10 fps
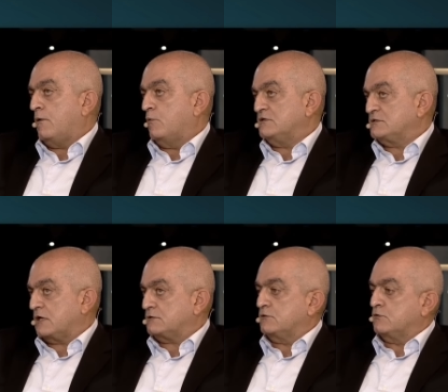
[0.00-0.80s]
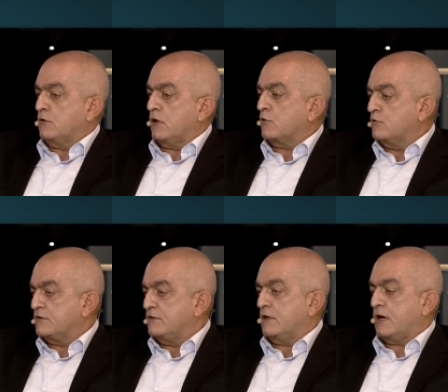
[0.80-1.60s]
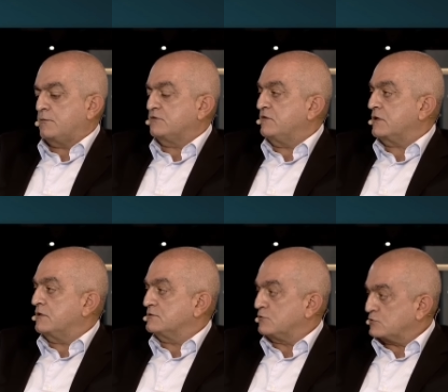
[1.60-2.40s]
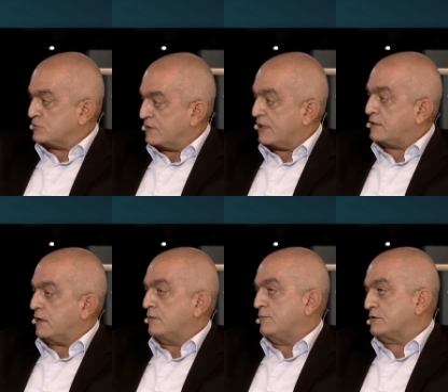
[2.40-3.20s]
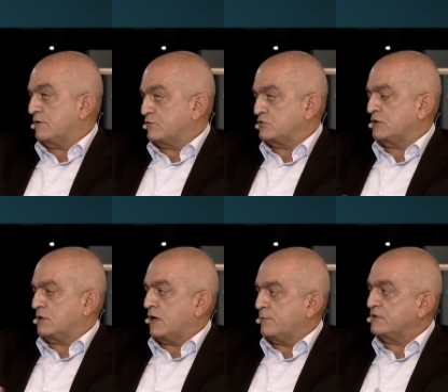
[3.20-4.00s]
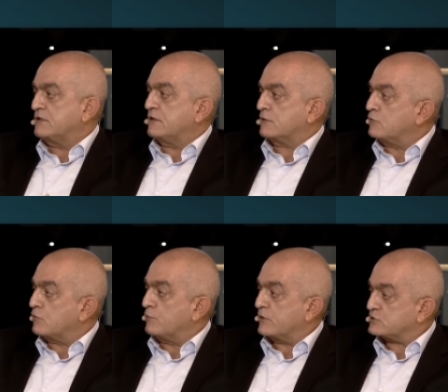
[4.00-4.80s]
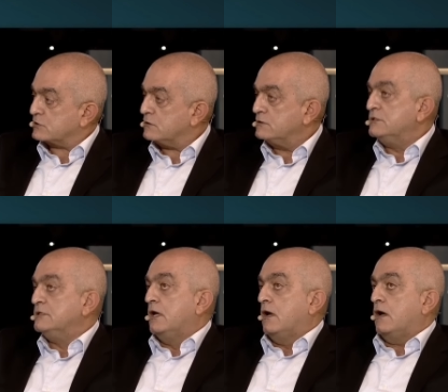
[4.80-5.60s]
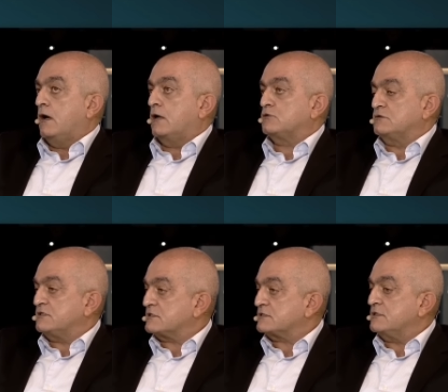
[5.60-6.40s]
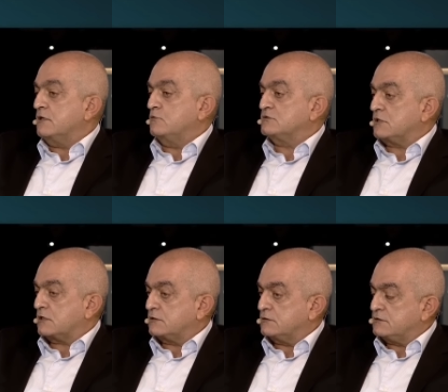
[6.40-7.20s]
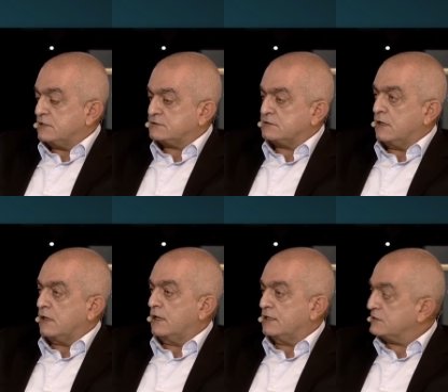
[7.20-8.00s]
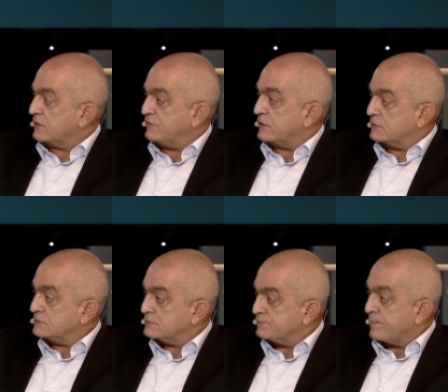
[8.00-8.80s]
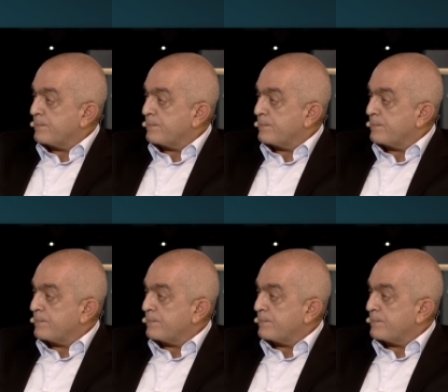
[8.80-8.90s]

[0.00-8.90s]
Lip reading: We started toying with the hybrid vehicles also at that time, but unfortunately, hybrid did not go commercial. 2016, we started testing electric vehicles.